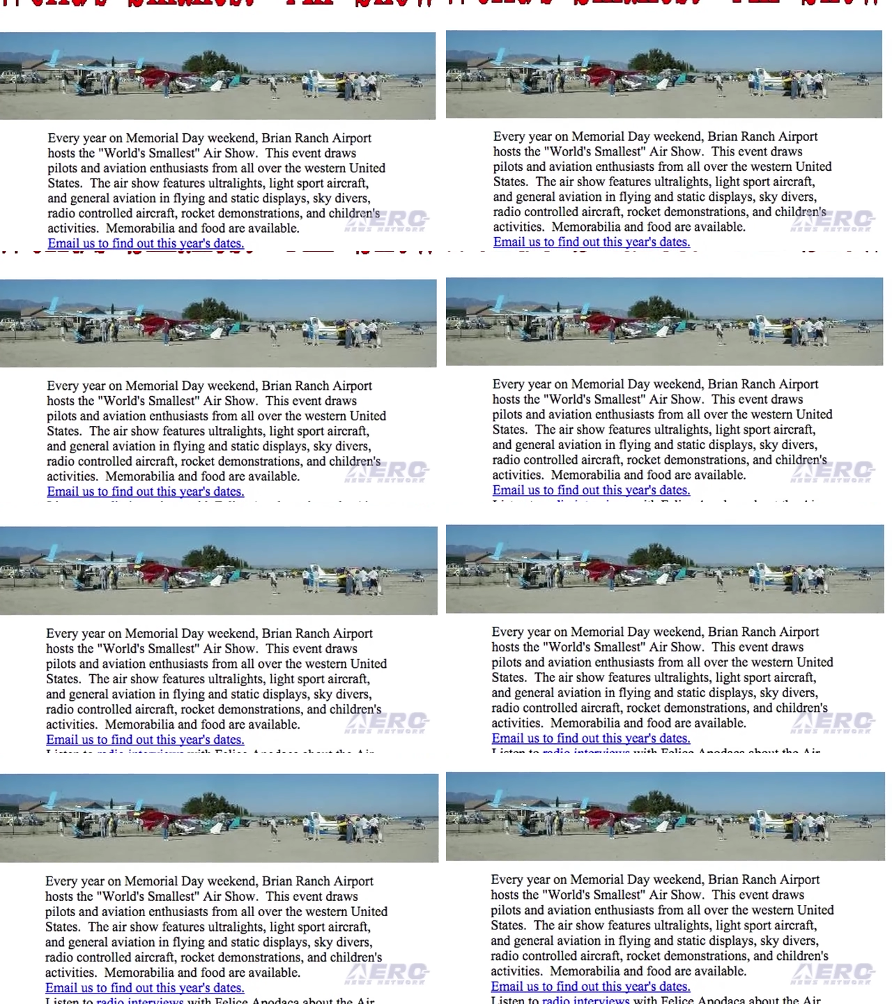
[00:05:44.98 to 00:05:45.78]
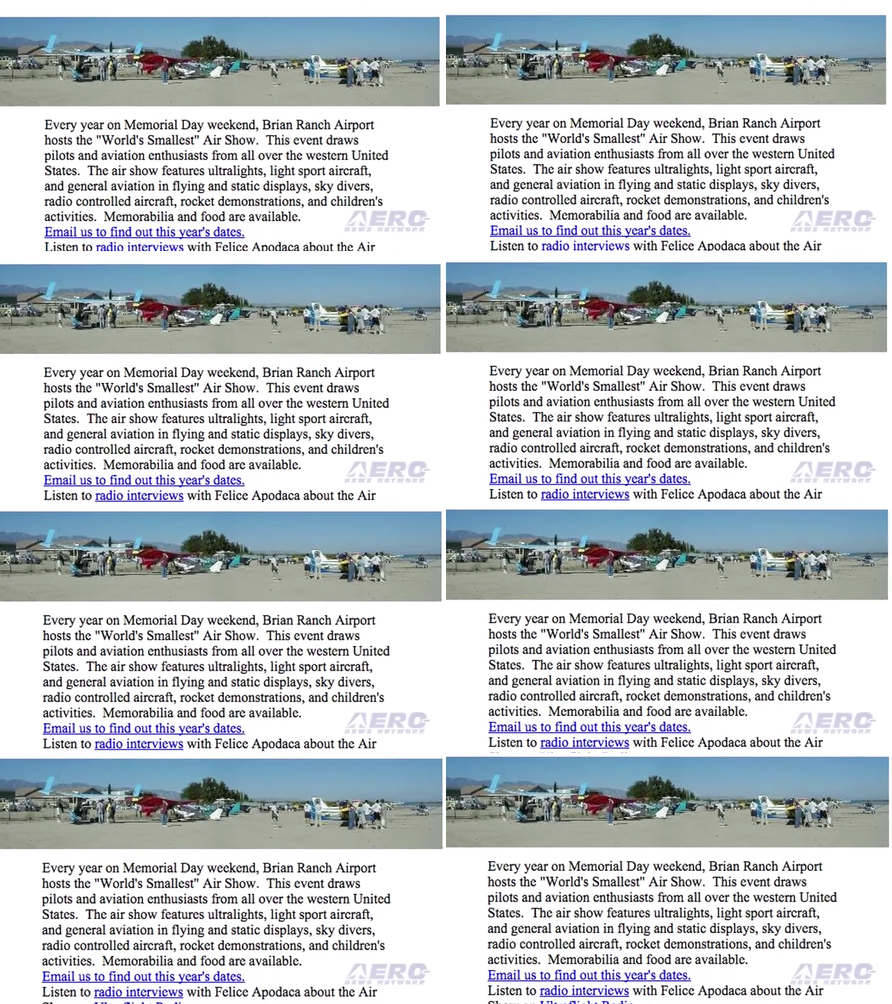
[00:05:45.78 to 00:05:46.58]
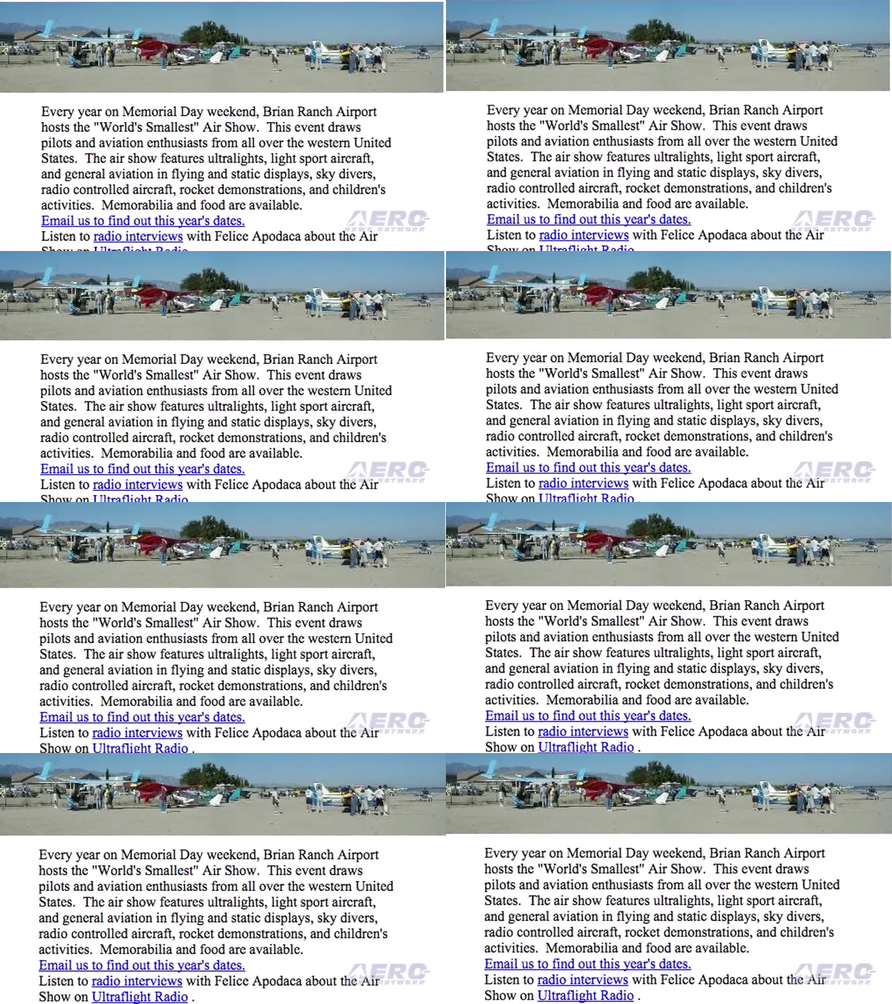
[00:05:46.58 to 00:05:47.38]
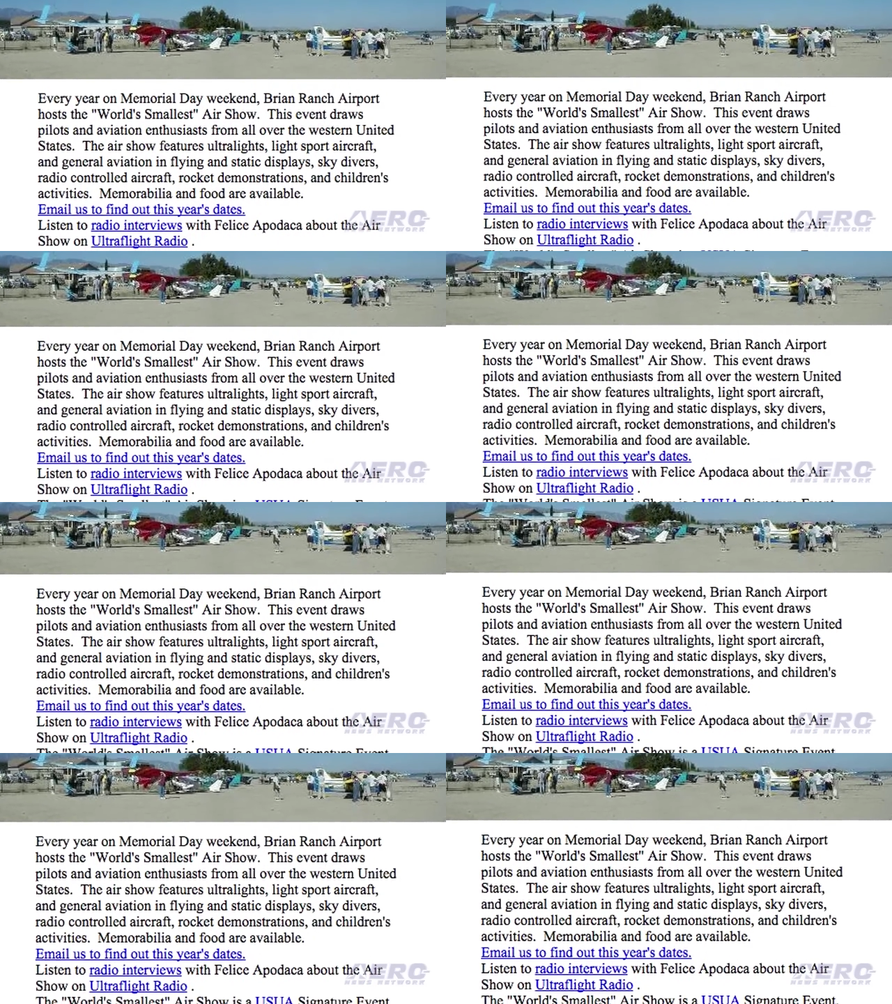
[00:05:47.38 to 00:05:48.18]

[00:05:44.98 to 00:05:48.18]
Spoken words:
No face is visible, so there are no lips to read.